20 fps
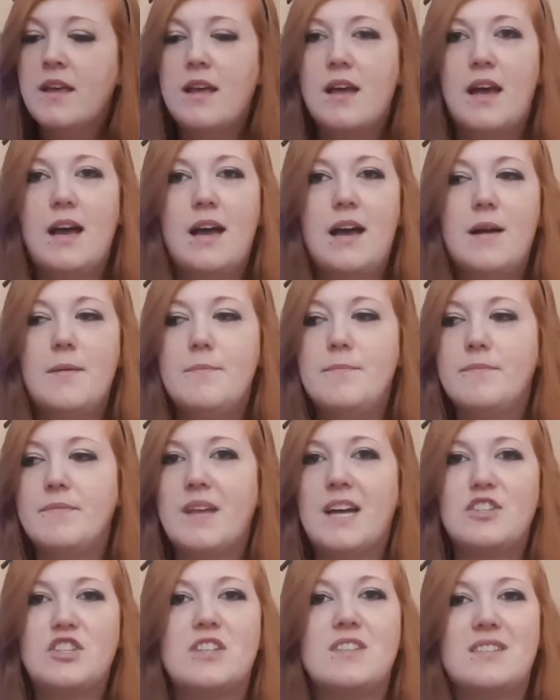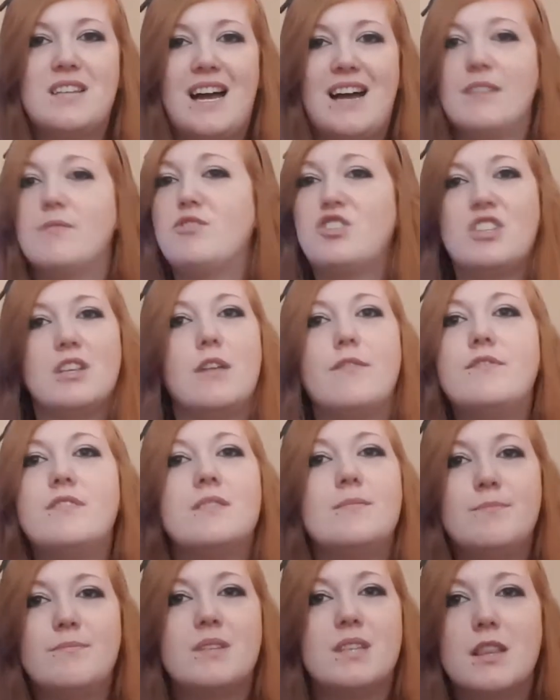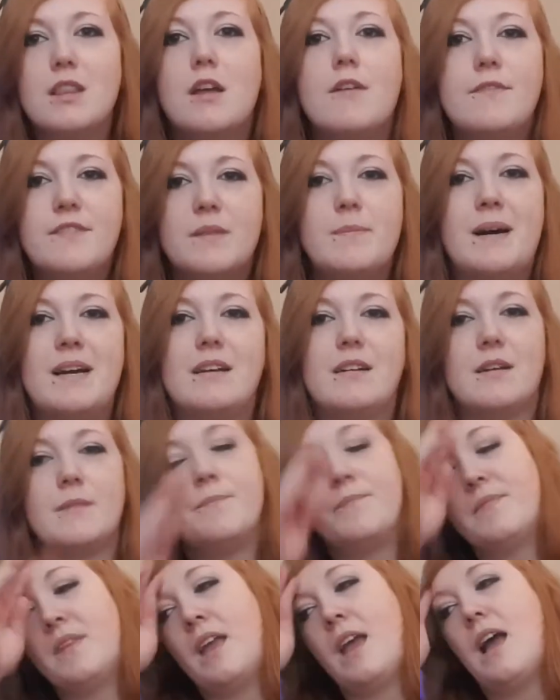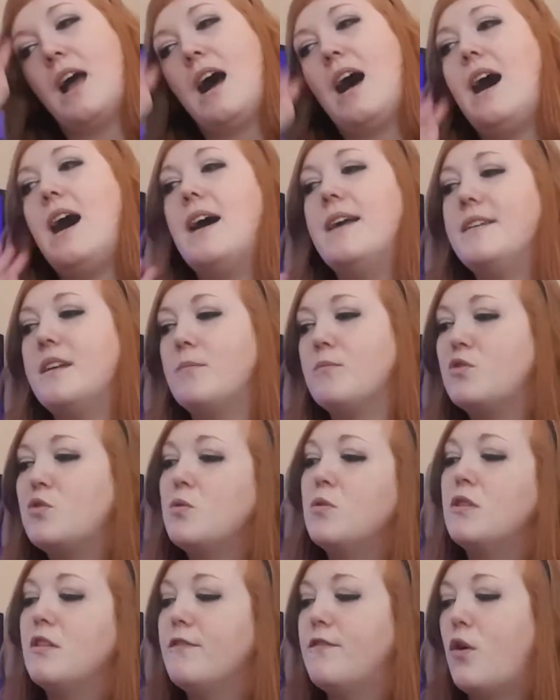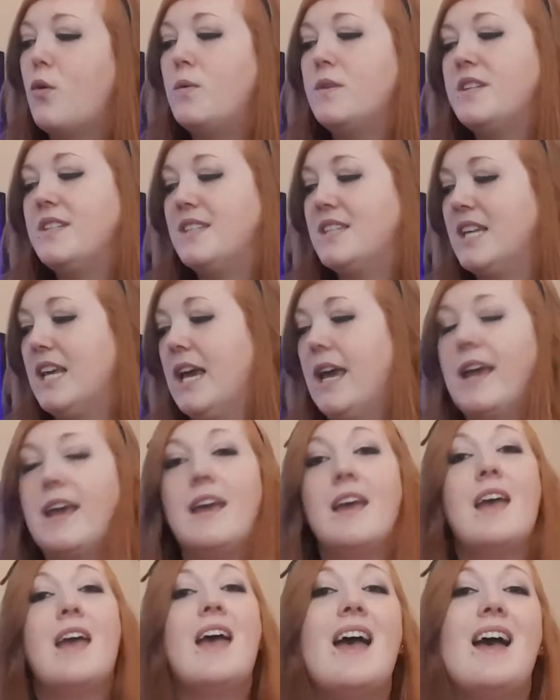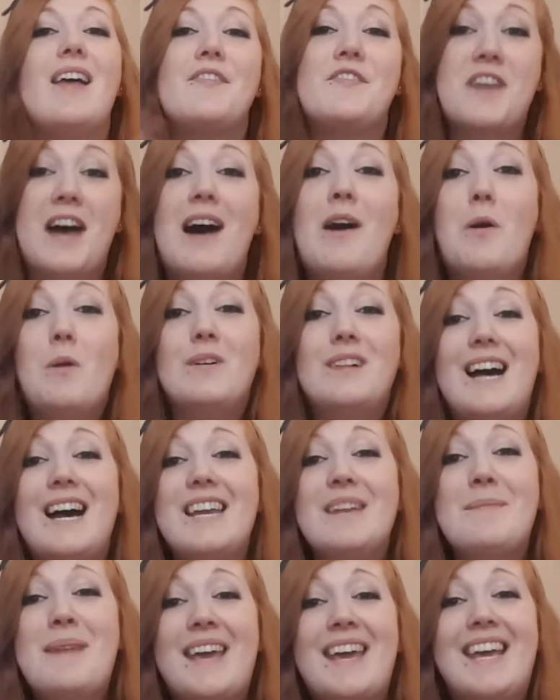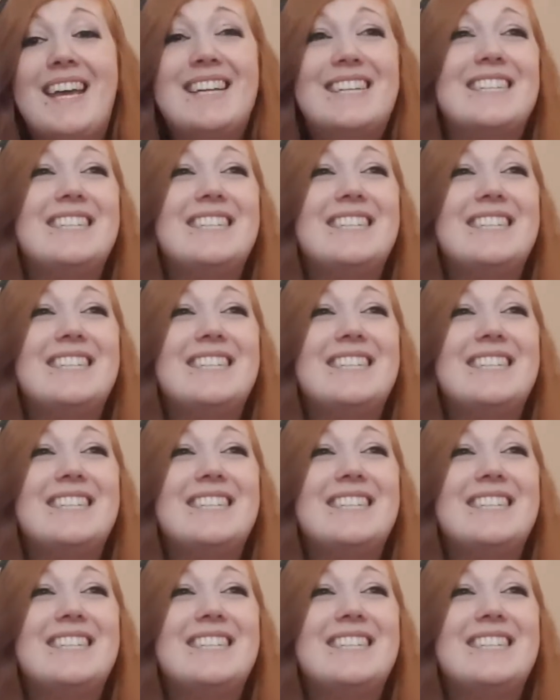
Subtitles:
I just loved the manga, and I'm so looking forward to seeing that all animated.